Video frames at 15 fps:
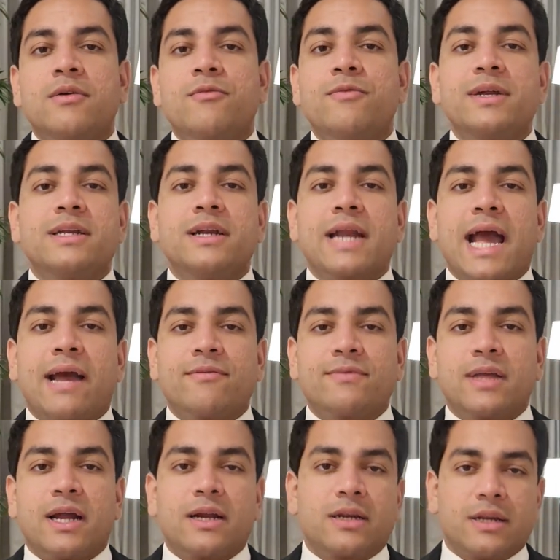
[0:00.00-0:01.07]
we didn't have
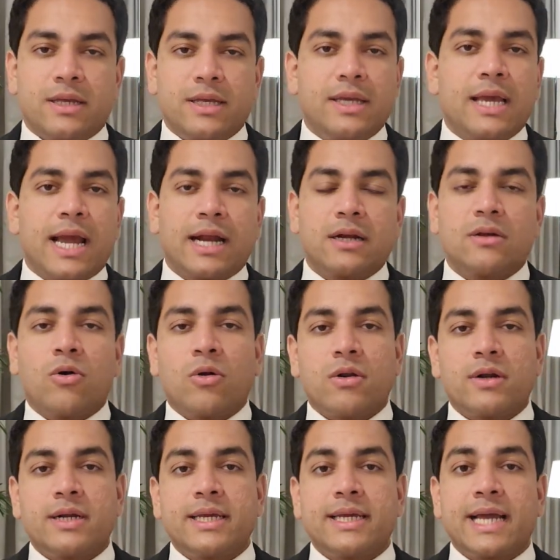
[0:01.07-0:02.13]
that. He had
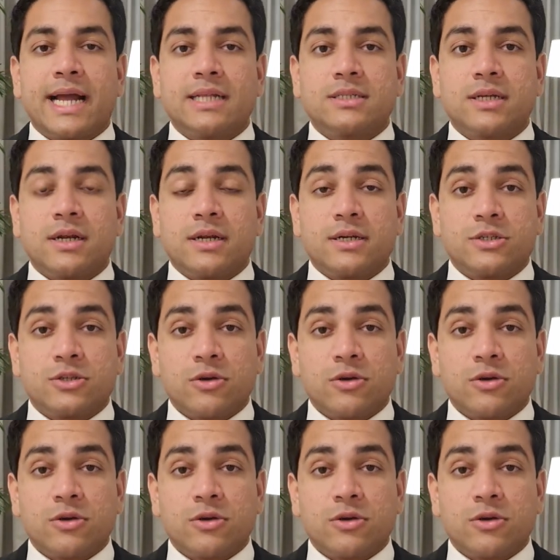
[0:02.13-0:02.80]
already canceled it.